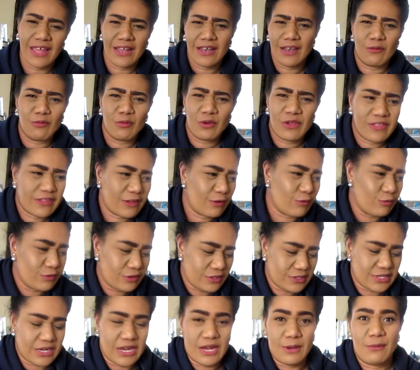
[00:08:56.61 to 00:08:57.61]
and I wear that all
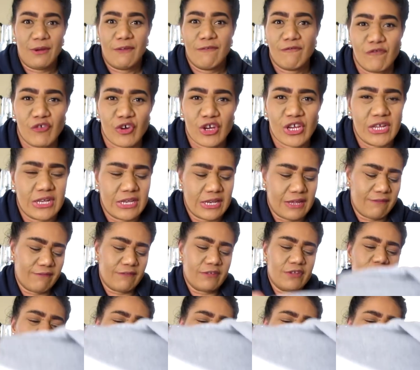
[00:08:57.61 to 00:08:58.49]
the time. I freaking love